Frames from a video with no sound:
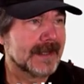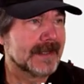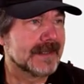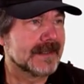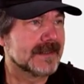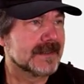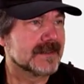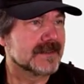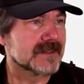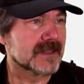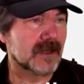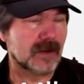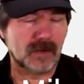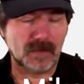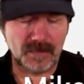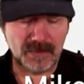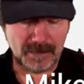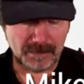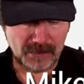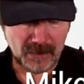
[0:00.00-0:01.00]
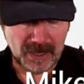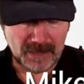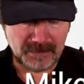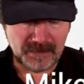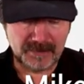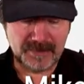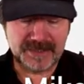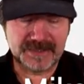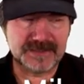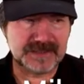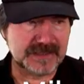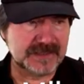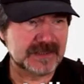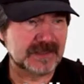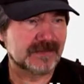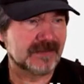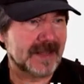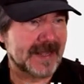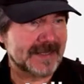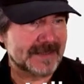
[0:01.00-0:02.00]
So the problem is it's a
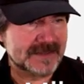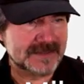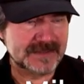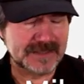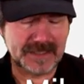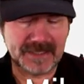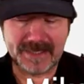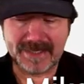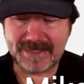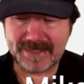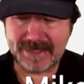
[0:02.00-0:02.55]
flat design and